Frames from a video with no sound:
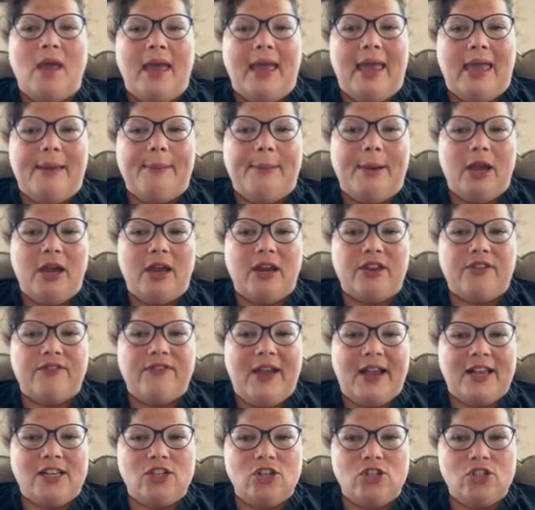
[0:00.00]
Abiotic
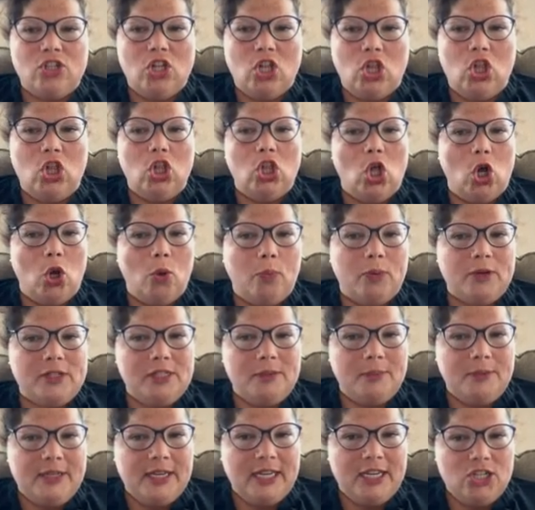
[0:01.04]
factors, low
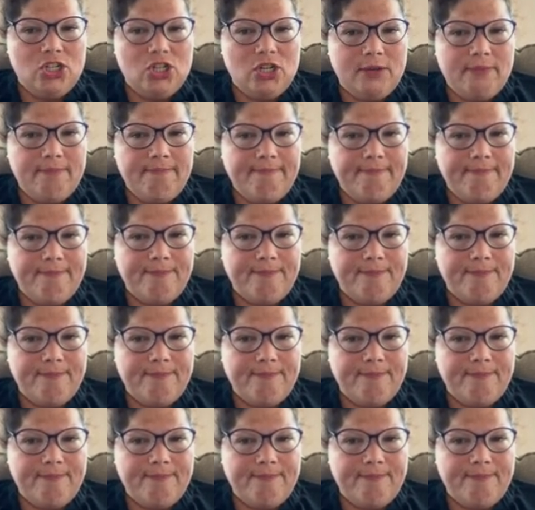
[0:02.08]
precipitation,